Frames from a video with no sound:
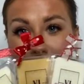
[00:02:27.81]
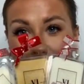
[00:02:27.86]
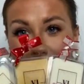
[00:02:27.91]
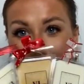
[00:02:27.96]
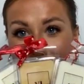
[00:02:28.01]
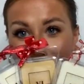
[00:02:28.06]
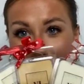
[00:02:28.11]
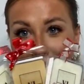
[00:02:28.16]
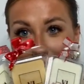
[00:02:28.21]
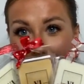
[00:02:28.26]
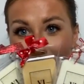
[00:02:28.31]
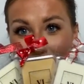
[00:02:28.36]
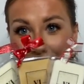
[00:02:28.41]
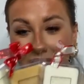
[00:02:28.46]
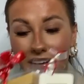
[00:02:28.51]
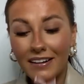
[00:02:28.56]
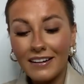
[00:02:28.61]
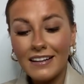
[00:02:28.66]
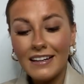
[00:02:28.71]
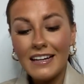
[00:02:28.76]
Here they
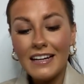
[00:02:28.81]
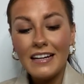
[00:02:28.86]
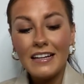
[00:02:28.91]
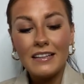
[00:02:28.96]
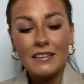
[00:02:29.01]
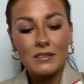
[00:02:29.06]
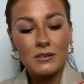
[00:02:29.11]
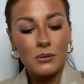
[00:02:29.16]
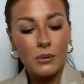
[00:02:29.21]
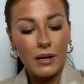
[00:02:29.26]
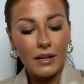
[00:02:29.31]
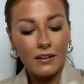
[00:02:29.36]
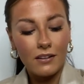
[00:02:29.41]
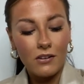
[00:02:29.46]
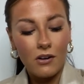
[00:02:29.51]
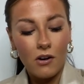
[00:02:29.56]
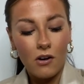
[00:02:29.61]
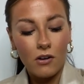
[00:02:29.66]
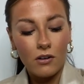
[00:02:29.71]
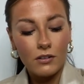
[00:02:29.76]
are. So I
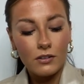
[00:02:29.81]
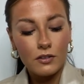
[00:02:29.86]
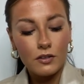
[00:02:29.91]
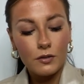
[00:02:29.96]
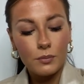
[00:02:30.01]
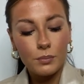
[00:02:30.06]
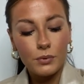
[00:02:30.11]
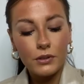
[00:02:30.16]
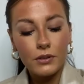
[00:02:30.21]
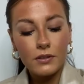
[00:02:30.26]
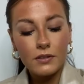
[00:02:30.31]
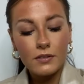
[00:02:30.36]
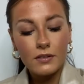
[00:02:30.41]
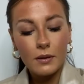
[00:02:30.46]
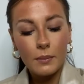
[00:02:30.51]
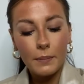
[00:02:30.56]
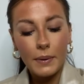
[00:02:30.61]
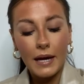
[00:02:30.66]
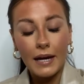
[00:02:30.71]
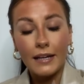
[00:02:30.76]
got spruce,
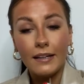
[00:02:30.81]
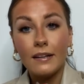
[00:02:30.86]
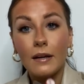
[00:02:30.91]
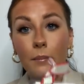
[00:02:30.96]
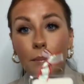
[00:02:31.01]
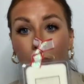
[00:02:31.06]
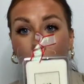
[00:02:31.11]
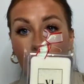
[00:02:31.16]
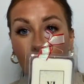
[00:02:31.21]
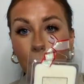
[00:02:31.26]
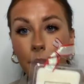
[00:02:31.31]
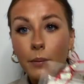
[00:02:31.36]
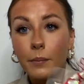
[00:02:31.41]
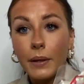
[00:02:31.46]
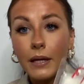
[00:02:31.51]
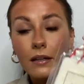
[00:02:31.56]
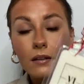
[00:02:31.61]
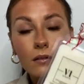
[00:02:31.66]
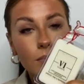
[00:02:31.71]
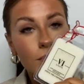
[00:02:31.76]
pine and
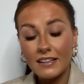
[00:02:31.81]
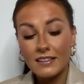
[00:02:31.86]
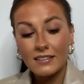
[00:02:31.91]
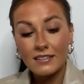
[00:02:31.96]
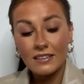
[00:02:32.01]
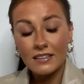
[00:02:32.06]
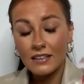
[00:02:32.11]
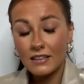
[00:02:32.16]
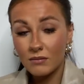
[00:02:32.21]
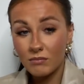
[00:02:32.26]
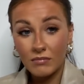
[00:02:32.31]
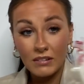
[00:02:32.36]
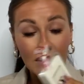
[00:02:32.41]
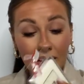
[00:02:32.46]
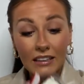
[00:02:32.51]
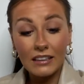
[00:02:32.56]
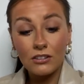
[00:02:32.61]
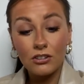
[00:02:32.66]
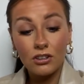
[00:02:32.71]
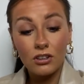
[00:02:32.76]
peppermint. It's
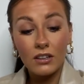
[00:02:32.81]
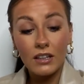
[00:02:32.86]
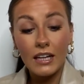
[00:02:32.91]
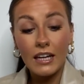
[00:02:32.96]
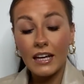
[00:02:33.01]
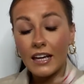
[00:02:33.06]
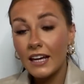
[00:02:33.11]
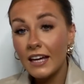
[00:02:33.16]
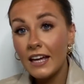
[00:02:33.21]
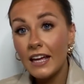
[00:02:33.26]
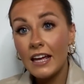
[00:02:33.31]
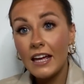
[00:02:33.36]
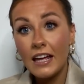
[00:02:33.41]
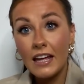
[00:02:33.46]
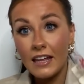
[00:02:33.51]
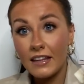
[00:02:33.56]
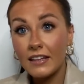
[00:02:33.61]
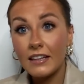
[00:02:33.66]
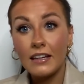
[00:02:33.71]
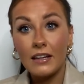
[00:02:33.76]
literally
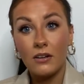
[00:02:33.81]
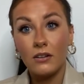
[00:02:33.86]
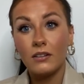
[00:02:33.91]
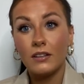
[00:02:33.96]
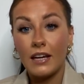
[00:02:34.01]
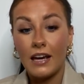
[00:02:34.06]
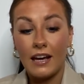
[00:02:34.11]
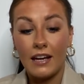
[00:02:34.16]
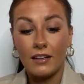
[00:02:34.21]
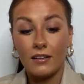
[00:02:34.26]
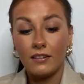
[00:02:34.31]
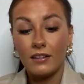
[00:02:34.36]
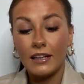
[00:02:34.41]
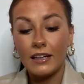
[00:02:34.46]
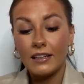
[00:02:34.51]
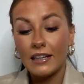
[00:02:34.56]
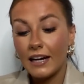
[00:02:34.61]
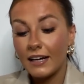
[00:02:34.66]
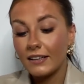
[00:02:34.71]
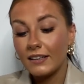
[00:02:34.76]
hit the nail on the head.
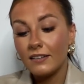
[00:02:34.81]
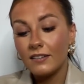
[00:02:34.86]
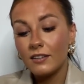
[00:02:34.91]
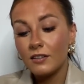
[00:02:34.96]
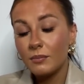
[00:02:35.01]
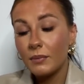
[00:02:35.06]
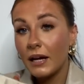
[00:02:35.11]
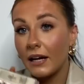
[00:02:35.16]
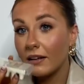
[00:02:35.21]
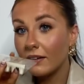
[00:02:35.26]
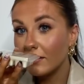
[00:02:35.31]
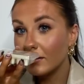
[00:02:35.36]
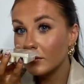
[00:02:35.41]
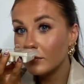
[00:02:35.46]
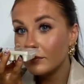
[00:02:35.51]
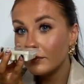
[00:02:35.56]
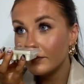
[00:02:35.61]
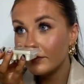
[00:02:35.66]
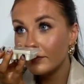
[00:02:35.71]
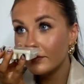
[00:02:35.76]
Like I can smell
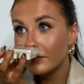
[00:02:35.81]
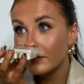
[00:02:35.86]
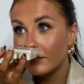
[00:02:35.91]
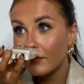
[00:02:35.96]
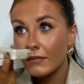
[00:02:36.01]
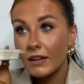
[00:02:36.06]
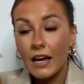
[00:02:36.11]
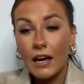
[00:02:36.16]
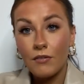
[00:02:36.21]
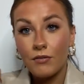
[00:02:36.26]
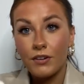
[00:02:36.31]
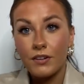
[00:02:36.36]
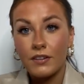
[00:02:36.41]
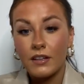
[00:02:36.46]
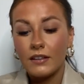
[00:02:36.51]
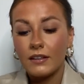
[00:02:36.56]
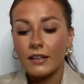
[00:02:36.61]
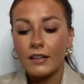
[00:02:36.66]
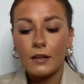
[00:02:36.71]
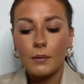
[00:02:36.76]

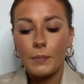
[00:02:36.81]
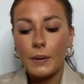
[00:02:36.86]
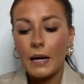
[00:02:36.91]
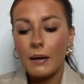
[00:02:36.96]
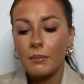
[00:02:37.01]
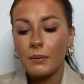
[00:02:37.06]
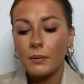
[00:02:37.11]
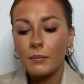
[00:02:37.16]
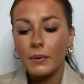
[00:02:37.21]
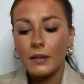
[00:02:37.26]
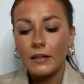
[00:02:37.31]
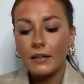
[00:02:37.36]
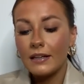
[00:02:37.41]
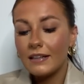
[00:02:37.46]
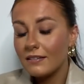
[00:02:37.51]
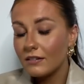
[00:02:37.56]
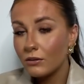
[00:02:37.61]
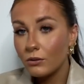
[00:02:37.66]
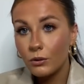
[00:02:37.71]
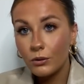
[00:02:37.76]
everything like the peppermint
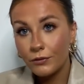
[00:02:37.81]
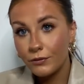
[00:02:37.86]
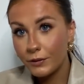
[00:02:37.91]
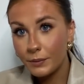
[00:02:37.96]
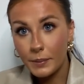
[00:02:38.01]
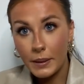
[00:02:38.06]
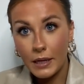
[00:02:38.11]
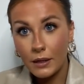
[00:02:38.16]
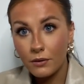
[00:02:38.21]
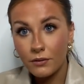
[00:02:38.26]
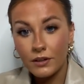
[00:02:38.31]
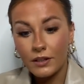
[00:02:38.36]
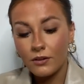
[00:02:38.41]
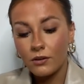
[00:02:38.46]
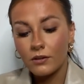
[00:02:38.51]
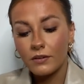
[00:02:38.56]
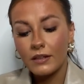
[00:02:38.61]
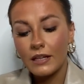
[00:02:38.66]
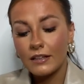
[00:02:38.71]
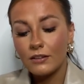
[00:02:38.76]
isn't overpowering
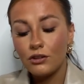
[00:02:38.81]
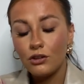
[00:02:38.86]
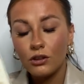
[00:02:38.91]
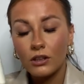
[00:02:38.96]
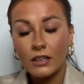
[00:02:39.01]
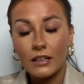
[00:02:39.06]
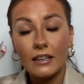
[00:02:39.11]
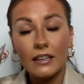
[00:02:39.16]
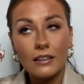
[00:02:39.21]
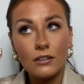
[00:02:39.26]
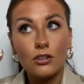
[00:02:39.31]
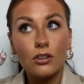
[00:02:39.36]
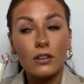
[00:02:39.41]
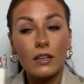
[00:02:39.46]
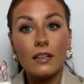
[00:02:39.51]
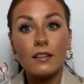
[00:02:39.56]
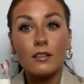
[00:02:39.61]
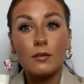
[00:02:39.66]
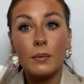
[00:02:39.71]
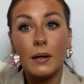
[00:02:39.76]
on this you can
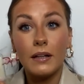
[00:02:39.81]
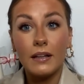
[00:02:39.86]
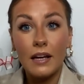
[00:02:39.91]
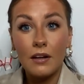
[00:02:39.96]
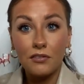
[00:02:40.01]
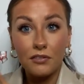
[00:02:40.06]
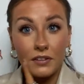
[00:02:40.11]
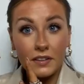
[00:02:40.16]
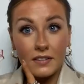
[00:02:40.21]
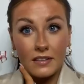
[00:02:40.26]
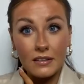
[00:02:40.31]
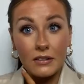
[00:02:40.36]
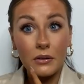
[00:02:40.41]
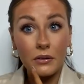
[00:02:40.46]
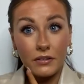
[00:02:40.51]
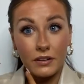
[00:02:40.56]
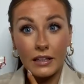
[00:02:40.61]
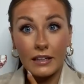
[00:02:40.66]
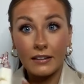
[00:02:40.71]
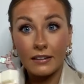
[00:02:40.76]
literally smell every single
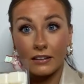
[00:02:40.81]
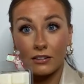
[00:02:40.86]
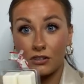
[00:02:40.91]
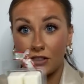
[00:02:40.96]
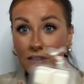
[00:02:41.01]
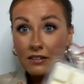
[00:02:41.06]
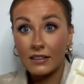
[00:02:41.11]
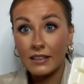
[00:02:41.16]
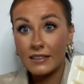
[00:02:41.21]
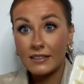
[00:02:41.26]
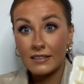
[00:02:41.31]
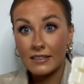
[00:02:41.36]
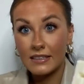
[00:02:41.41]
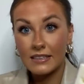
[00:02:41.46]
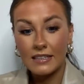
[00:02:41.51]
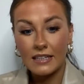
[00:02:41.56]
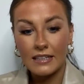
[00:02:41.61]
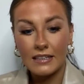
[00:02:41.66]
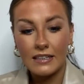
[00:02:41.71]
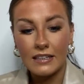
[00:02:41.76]
thing that she's listed
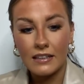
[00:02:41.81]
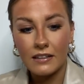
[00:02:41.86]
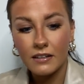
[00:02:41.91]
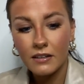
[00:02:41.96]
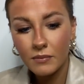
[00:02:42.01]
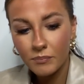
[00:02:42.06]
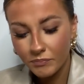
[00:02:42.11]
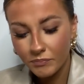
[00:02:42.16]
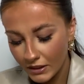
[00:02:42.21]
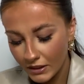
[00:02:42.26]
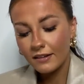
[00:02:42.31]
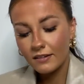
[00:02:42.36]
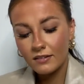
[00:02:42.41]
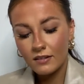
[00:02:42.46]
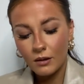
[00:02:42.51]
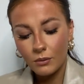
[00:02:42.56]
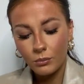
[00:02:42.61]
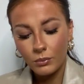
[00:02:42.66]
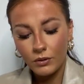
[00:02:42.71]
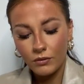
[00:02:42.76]
in here
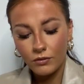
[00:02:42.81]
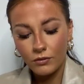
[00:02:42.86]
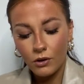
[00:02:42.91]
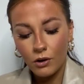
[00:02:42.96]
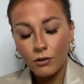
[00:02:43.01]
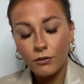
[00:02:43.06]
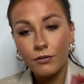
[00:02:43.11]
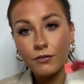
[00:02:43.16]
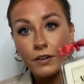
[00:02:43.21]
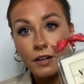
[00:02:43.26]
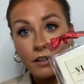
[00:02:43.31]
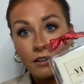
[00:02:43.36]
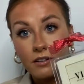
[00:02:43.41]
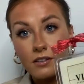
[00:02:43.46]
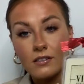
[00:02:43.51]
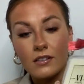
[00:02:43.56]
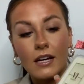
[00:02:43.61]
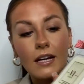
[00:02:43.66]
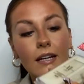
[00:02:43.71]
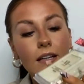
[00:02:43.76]
up, we've got
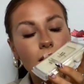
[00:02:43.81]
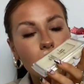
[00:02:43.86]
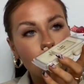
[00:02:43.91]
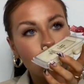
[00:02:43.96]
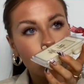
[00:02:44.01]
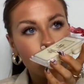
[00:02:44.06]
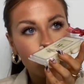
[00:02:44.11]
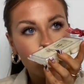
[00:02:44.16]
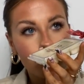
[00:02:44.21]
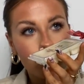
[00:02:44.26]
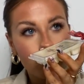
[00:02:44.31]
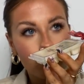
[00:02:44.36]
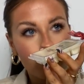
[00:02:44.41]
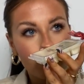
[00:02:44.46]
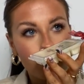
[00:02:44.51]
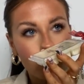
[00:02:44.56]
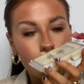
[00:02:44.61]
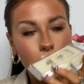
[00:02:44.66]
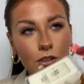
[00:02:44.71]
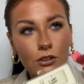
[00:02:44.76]
fireside
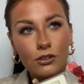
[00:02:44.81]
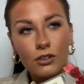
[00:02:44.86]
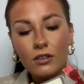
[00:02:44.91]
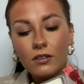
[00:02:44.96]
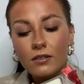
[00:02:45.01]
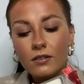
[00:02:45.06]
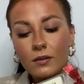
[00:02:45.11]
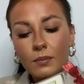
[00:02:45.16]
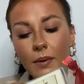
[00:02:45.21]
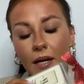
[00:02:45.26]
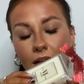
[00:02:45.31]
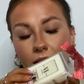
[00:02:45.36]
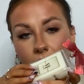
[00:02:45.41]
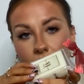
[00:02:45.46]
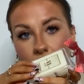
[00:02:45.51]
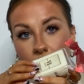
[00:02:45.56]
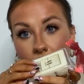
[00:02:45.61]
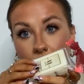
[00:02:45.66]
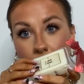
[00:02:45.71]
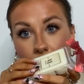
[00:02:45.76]
which just
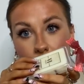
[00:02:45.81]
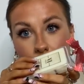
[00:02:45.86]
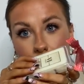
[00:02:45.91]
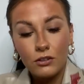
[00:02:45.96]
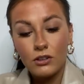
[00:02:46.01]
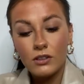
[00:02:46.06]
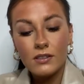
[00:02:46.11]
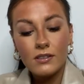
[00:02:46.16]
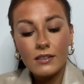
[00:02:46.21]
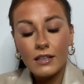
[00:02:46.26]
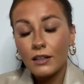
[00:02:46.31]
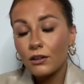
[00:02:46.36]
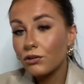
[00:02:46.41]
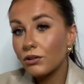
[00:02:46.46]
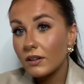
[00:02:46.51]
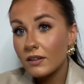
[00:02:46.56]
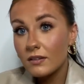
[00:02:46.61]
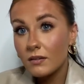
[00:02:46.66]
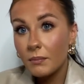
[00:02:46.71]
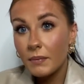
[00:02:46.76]
smells like just like
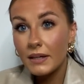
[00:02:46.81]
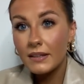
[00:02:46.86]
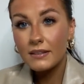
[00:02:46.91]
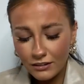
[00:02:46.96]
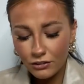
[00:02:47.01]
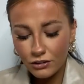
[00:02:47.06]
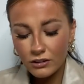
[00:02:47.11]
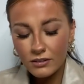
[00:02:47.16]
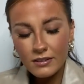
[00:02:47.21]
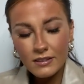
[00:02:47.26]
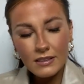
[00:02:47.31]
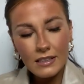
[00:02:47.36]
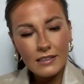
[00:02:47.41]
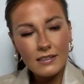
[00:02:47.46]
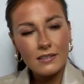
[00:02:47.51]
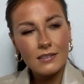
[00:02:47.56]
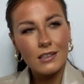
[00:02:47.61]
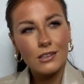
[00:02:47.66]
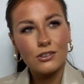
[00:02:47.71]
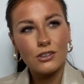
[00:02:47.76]
christmas just it's
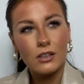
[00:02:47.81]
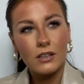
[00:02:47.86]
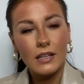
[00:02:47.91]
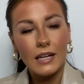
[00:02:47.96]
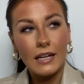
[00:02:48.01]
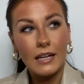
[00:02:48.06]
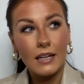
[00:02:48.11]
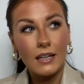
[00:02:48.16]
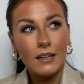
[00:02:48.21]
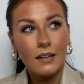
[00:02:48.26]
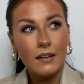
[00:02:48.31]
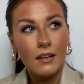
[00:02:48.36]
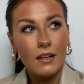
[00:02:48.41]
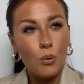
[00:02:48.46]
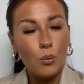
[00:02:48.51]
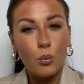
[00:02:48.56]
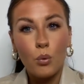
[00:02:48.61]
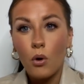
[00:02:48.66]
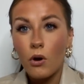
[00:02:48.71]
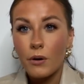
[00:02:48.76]
such a like
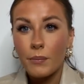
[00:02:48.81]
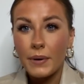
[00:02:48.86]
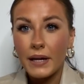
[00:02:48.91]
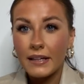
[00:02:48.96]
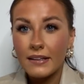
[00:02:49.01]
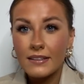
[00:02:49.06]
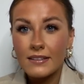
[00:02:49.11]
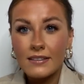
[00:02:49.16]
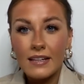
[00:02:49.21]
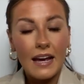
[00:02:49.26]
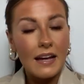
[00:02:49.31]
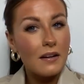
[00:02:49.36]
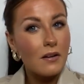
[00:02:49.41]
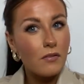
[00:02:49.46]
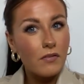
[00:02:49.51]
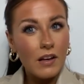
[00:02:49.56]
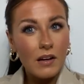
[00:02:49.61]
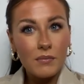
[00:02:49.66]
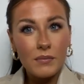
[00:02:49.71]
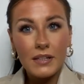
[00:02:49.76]
warming scent if
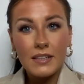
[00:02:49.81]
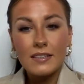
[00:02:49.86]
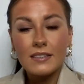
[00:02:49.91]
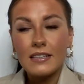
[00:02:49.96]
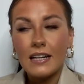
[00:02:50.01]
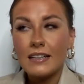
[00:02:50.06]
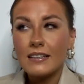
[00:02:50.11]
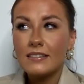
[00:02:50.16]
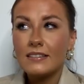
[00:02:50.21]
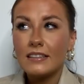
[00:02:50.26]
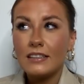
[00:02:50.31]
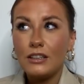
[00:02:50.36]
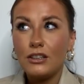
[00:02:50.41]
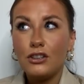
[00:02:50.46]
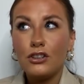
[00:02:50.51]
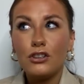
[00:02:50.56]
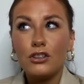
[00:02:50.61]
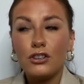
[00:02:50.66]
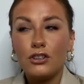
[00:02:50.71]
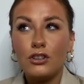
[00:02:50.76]
that makes sense that like
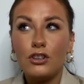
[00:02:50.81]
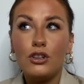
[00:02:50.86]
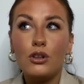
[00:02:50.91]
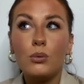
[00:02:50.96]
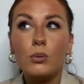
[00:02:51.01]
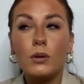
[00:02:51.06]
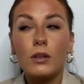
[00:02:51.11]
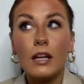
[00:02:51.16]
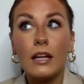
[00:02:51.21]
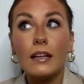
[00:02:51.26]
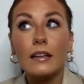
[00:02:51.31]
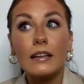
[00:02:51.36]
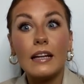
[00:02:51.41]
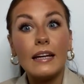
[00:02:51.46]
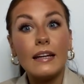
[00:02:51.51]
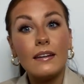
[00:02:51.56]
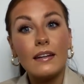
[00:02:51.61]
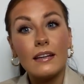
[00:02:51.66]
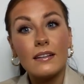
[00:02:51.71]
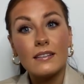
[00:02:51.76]
you could you would like
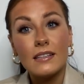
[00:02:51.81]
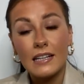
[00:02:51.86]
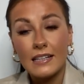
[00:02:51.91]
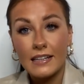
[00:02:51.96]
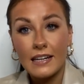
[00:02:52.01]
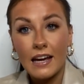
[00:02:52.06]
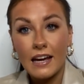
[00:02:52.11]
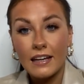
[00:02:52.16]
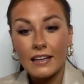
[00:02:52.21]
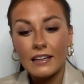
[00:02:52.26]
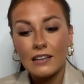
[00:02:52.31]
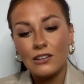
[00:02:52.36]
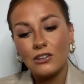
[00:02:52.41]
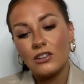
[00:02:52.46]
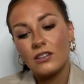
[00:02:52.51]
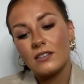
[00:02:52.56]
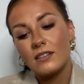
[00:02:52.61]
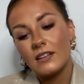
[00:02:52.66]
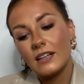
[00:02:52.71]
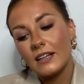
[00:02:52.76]
light this at night and
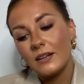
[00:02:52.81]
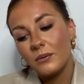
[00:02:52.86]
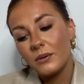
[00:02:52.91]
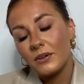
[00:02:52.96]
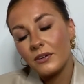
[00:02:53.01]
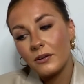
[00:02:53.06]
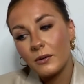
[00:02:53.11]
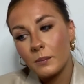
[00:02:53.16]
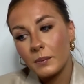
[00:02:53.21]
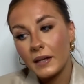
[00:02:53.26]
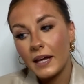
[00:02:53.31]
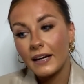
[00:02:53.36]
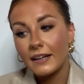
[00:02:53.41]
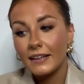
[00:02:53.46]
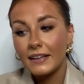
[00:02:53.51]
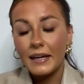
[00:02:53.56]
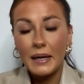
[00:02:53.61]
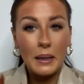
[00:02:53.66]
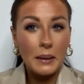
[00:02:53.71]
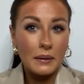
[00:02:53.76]
just like with your
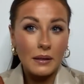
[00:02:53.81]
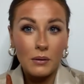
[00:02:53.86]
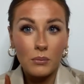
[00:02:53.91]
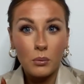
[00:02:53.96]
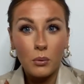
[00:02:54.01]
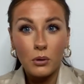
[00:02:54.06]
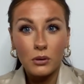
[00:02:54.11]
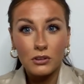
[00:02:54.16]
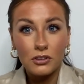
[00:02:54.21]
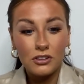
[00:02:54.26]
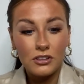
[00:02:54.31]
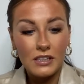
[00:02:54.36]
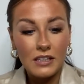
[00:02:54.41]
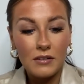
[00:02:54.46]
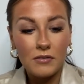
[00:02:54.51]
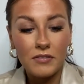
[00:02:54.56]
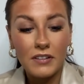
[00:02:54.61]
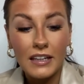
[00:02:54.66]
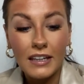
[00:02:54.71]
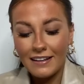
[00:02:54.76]
blanket and like watch
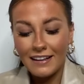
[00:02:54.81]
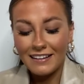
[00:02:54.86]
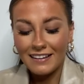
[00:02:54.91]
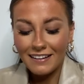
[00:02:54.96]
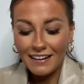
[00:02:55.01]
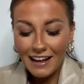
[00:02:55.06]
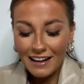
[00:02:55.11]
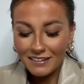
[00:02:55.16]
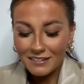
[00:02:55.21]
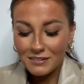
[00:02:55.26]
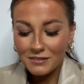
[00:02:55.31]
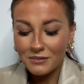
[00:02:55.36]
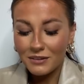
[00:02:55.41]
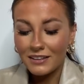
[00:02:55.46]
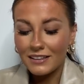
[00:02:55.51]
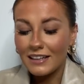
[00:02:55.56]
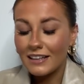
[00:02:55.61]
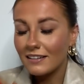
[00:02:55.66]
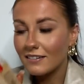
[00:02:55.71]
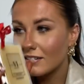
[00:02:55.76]
tv and the last
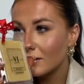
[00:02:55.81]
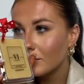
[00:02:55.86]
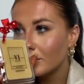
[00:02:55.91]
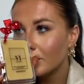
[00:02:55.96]
one is